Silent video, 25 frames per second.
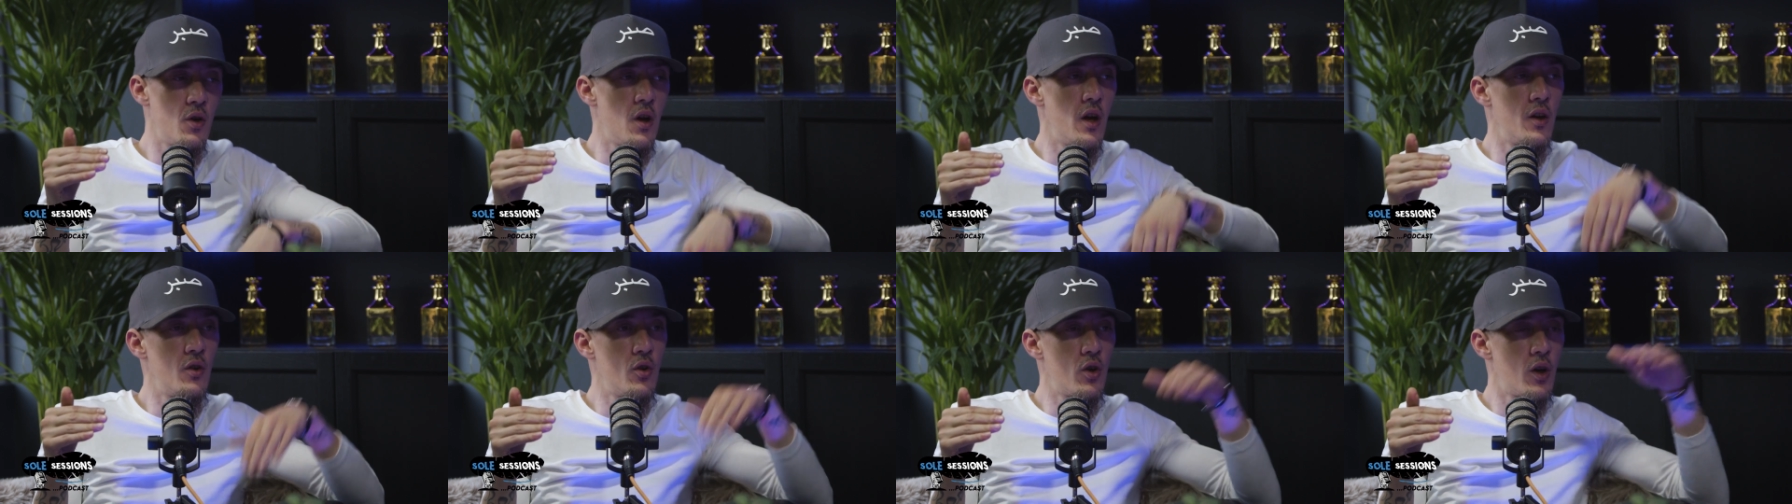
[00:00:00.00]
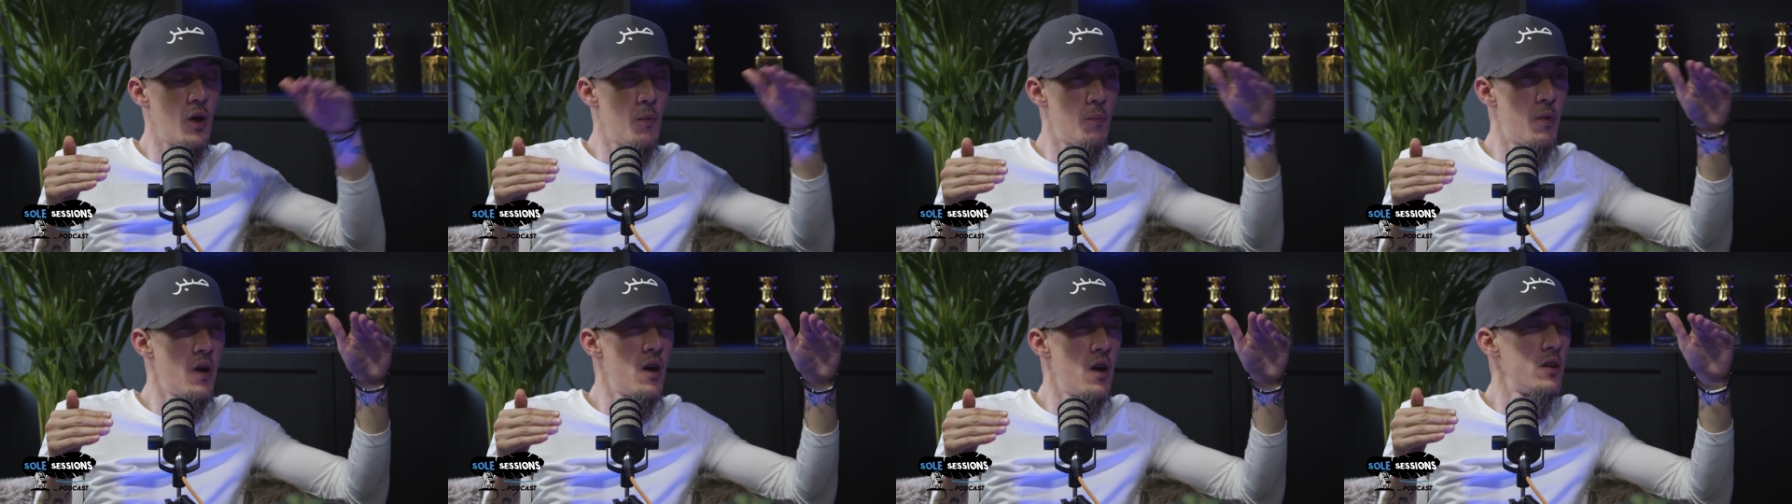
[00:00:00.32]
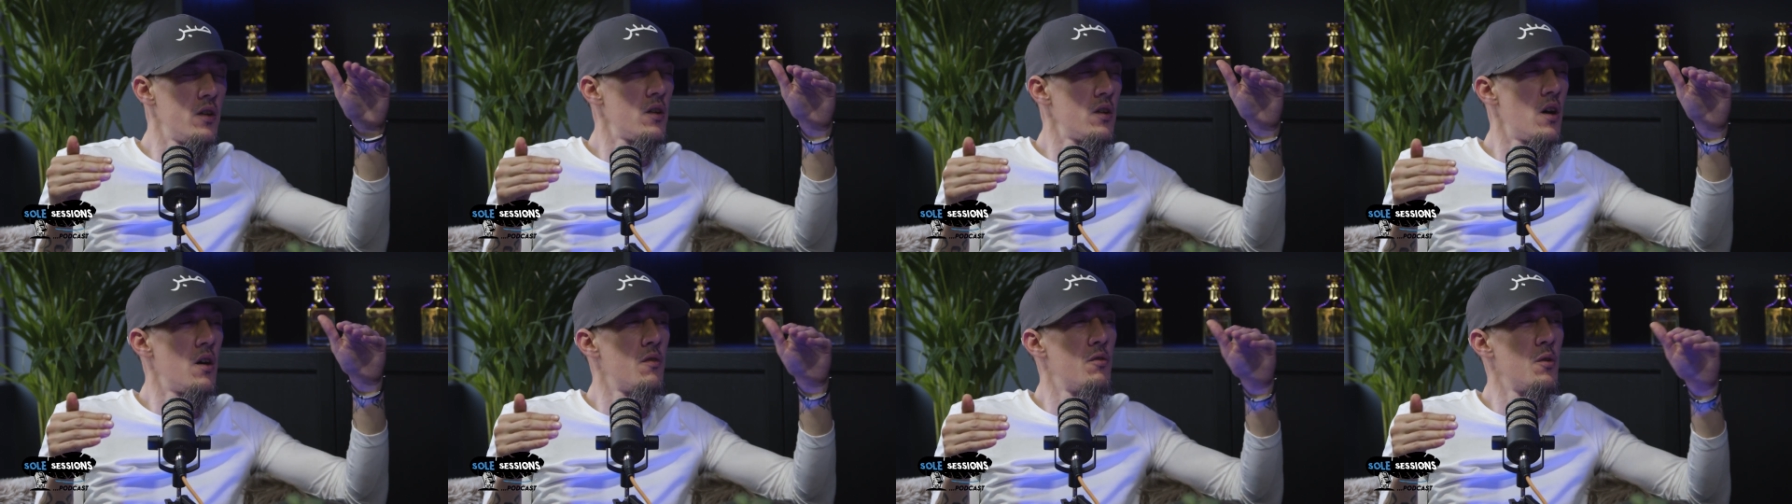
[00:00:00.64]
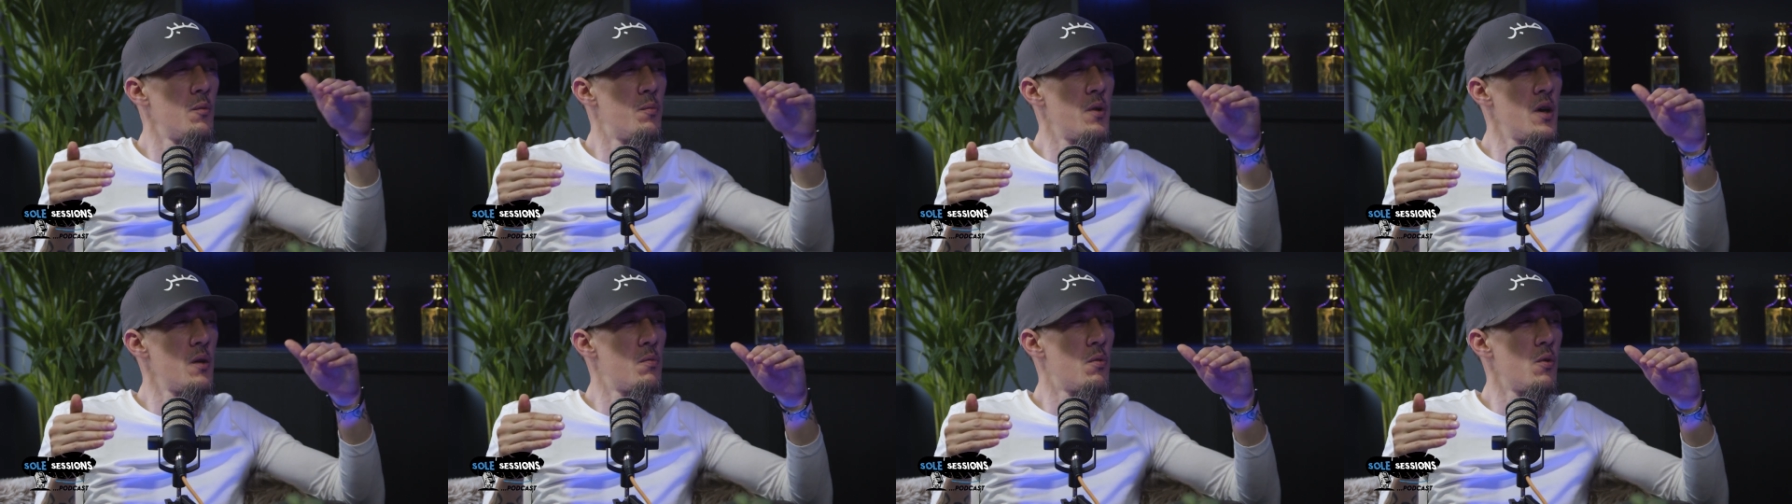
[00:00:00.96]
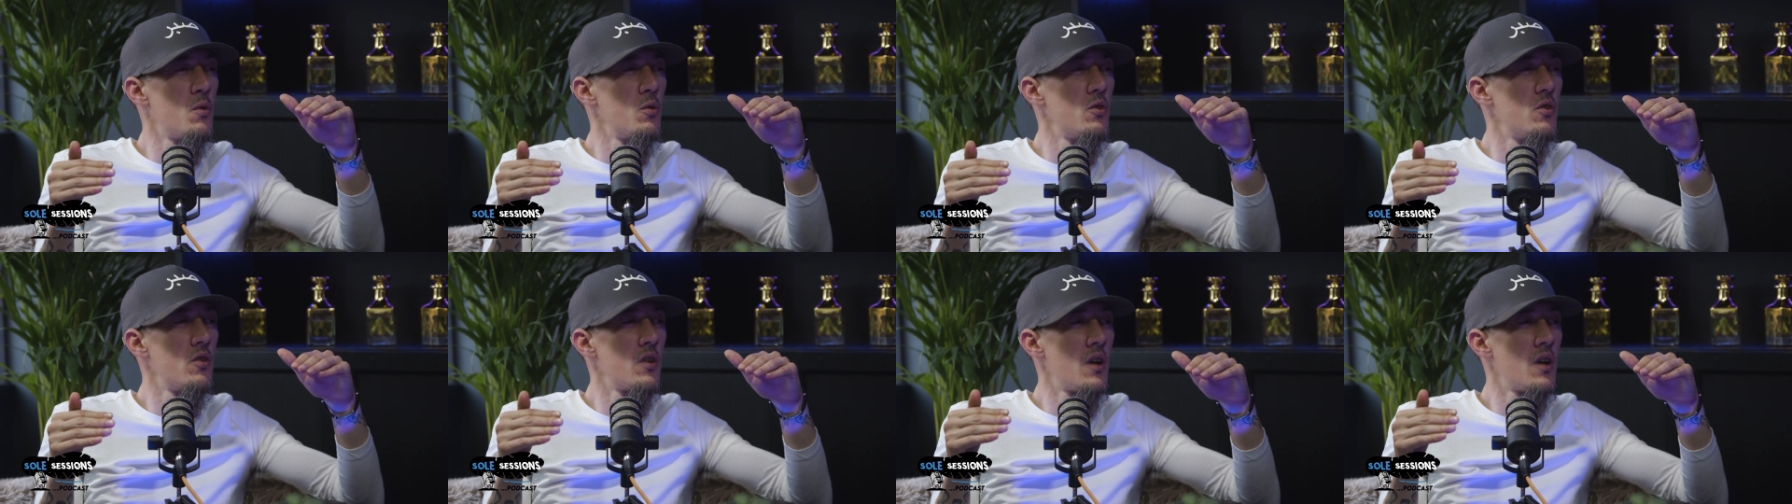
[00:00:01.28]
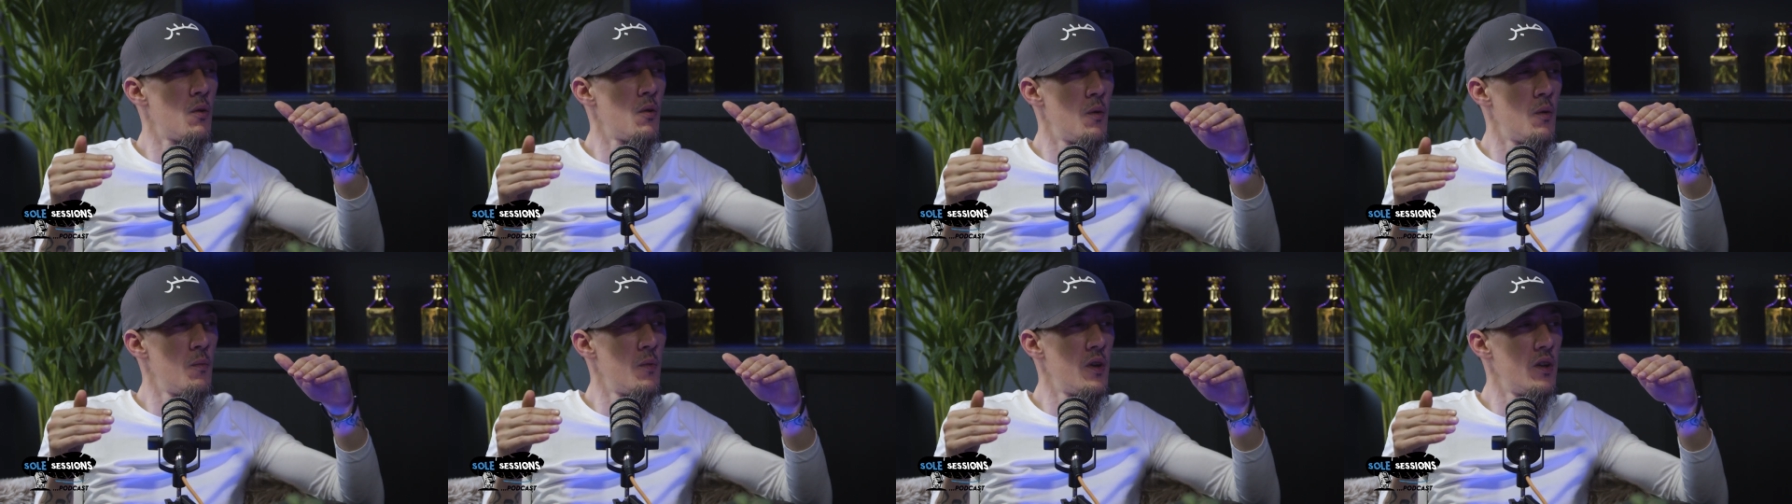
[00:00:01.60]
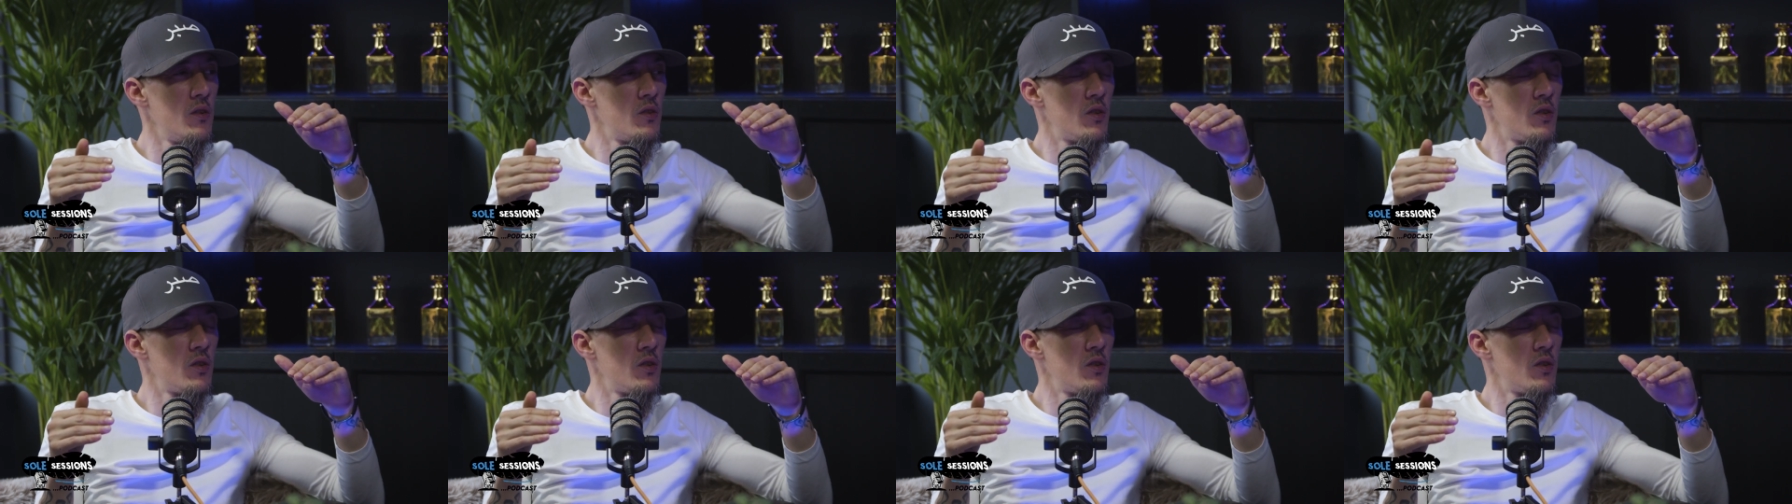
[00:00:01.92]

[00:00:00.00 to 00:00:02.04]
and you compare it to other people. Do you get what I mean?